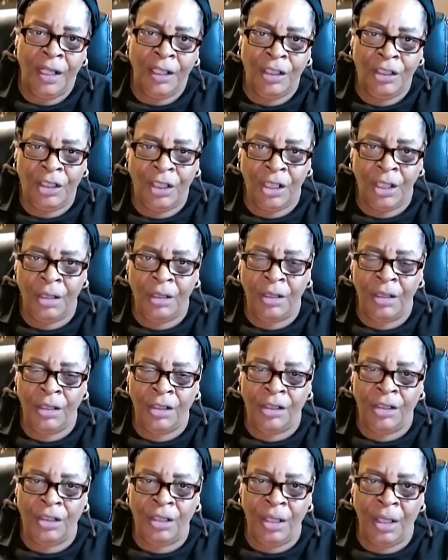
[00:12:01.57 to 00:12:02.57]
Ge-
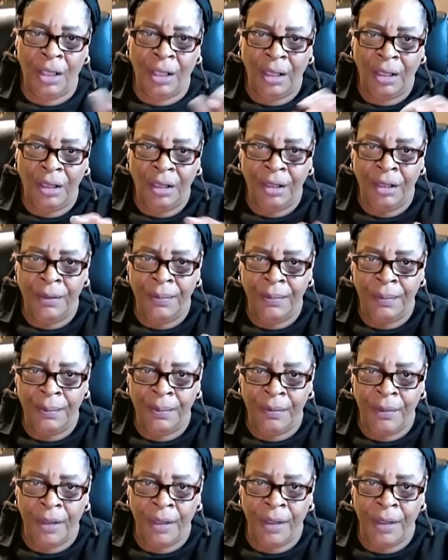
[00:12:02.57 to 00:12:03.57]
uh,
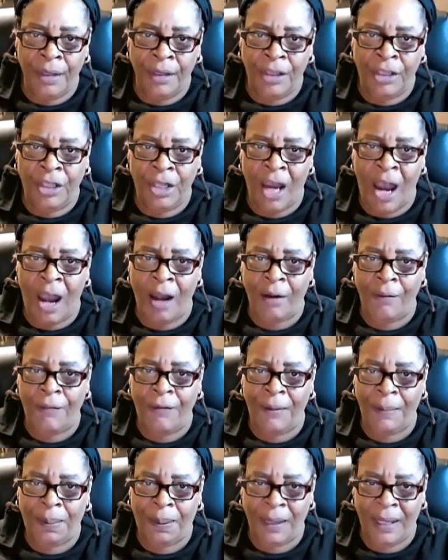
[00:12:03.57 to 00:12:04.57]

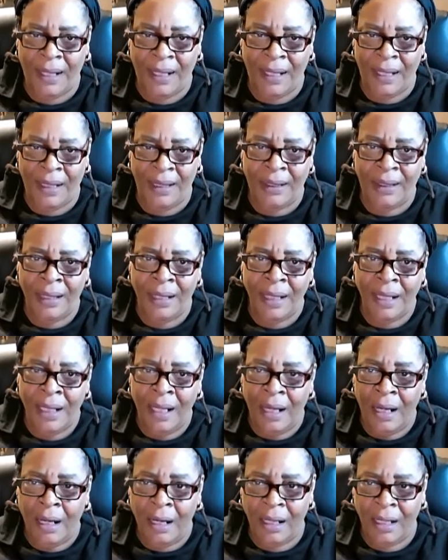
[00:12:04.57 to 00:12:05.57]
geography plays
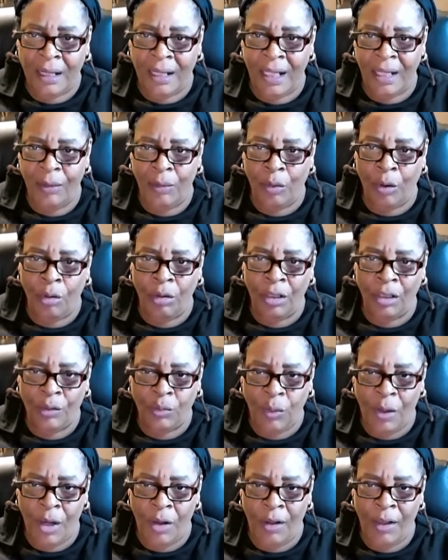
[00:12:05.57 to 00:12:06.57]
a key role as
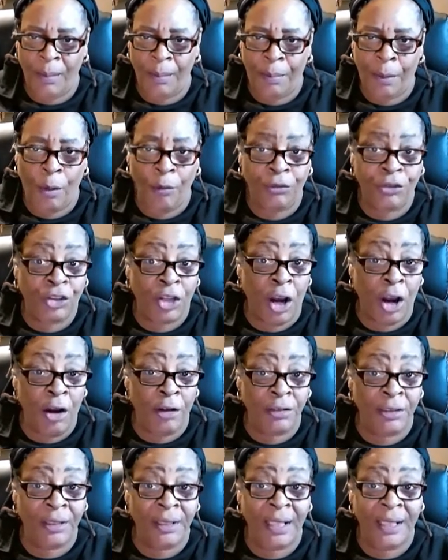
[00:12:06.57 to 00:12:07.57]
well in both
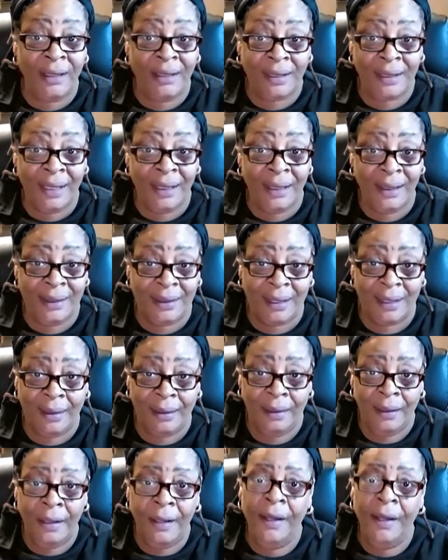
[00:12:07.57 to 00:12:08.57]
charging and sentencing.